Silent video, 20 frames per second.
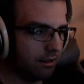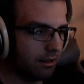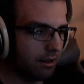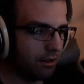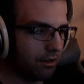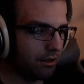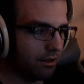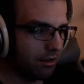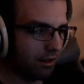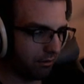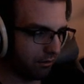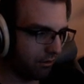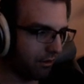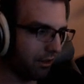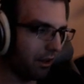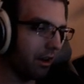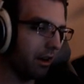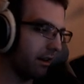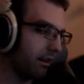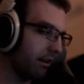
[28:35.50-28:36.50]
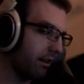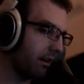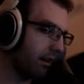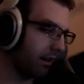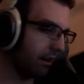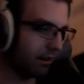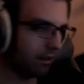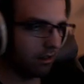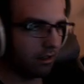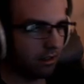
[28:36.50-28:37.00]
You're just like flying
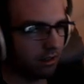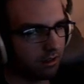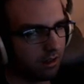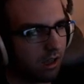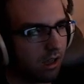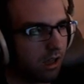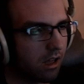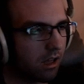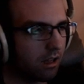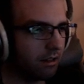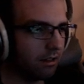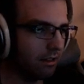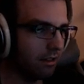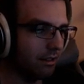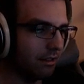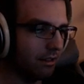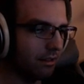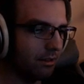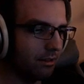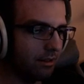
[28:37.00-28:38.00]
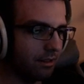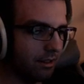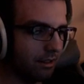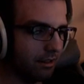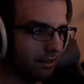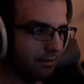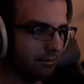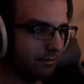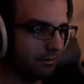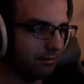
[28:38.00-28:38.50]
around, like, you know, it's like
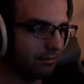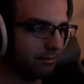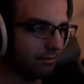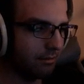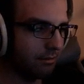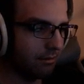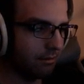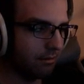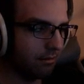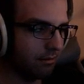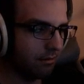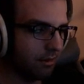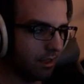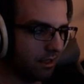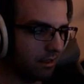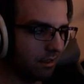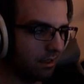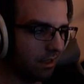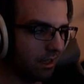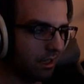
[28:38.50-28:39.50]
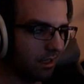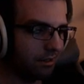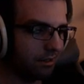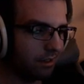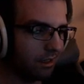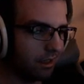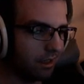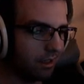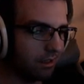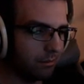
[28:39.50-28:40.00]
it's got
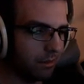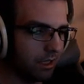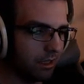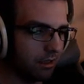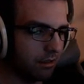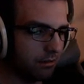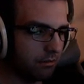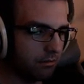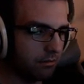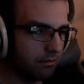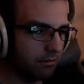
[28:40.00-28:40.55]
scale, man.